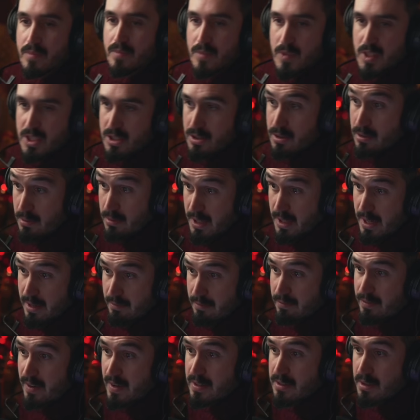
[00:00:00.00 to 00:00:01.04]
So yeah,
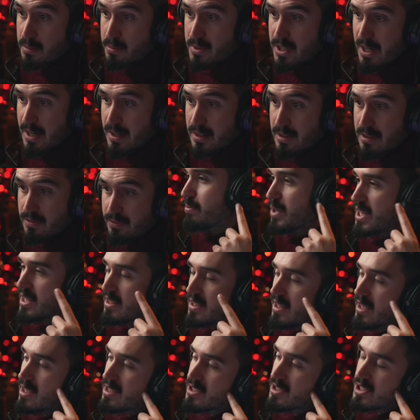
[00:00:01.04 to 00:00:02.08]
very bright. But
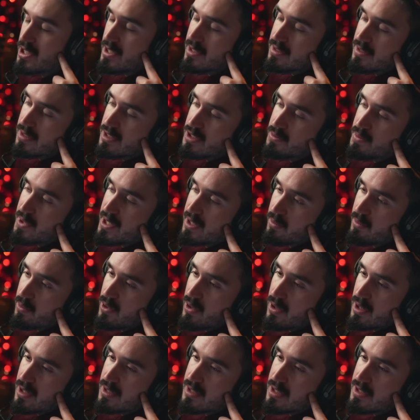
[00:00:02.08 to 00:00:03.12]
yeah, generally speaking,
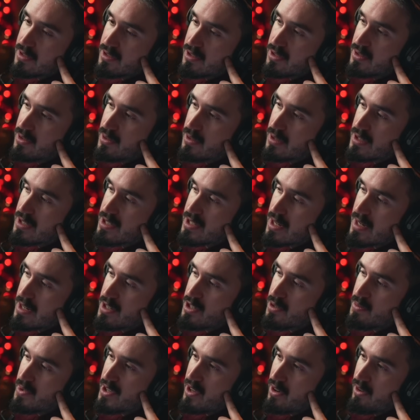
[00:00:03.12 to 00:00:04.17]
what I tend to do is a
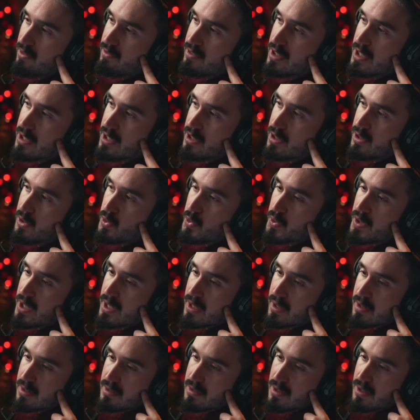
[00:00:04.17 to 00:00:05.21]
little bit of
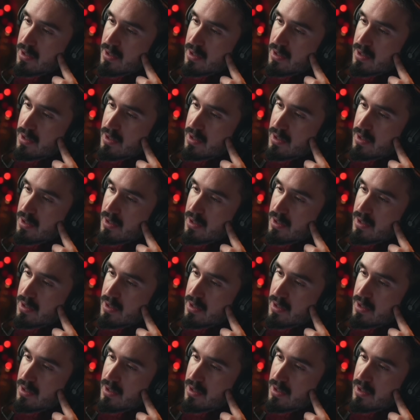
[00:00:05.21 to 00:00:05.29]
EQing